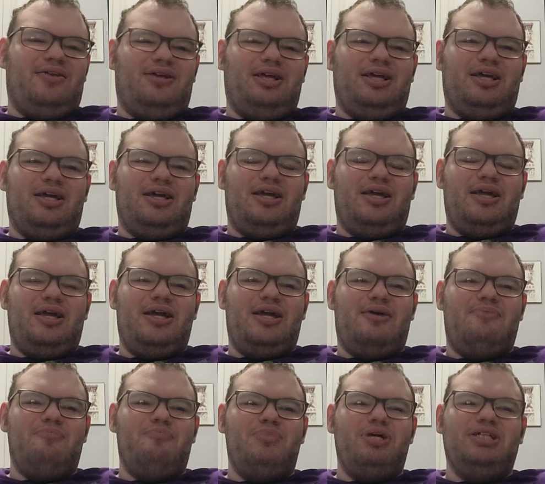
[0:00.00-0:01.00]
Like, and
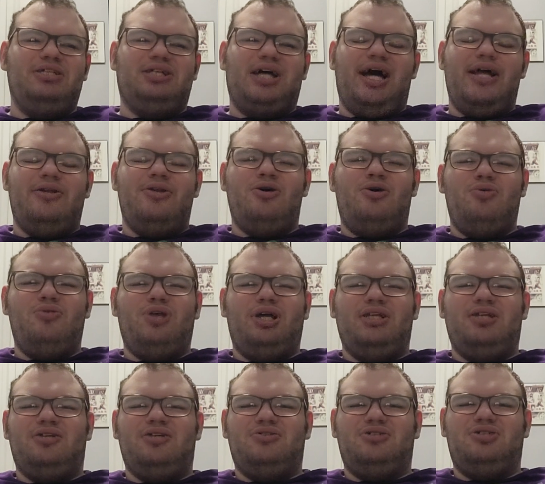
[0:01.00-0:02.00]
I know
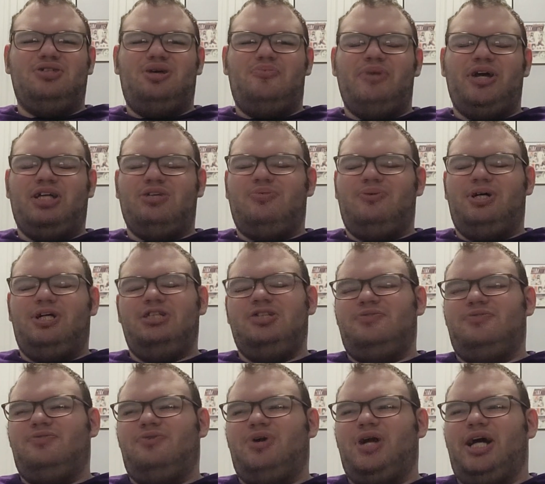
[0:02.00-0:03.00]
like there's some
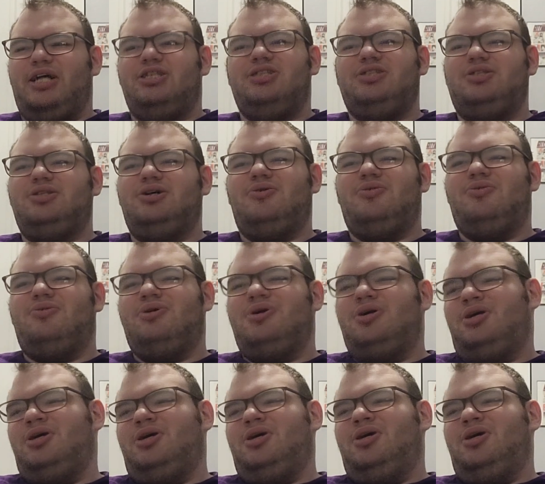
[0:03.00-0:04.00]
explanation for it. I just don't
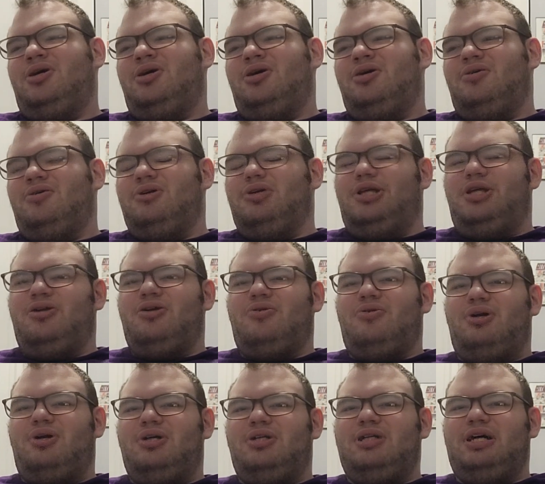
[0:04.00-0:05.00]
really know
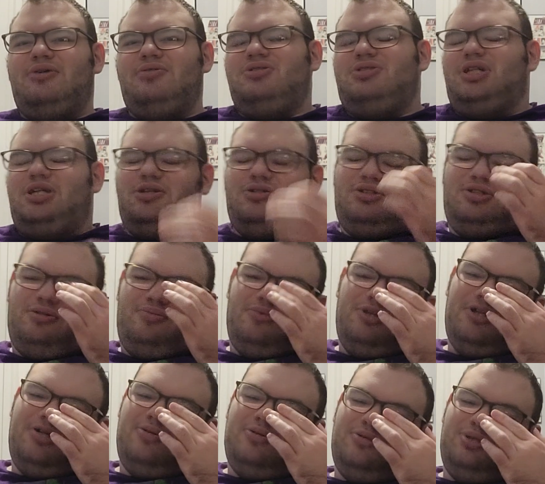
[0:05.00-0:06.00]
what it. That was like
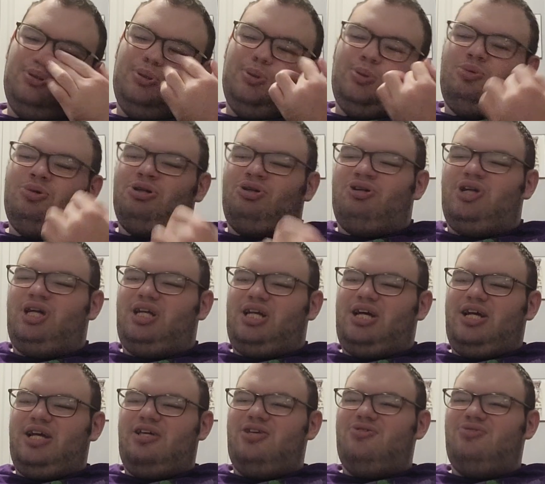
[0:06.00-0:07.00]
something I was just wondering.
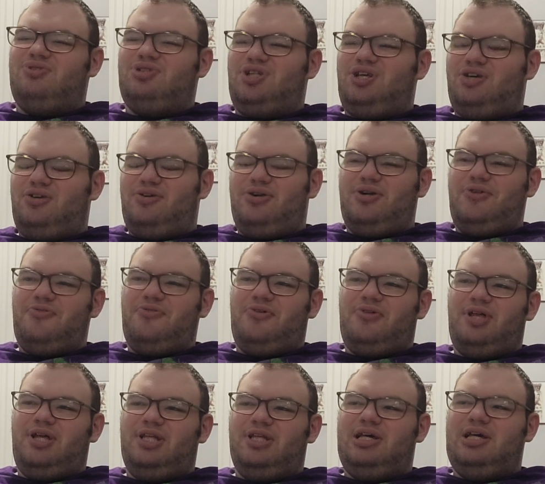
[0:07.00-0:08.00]
Not a huge deal or anything
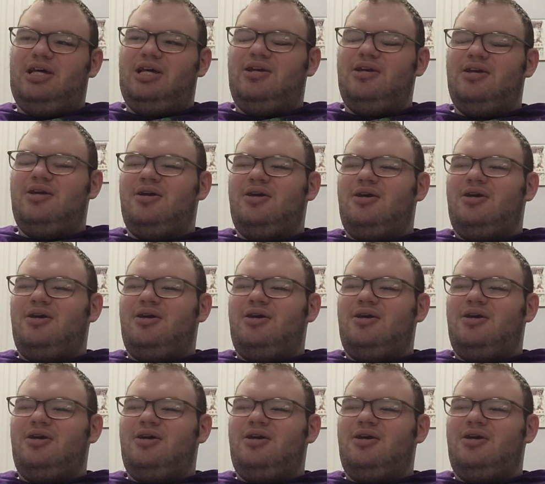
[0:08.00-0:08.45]
like that.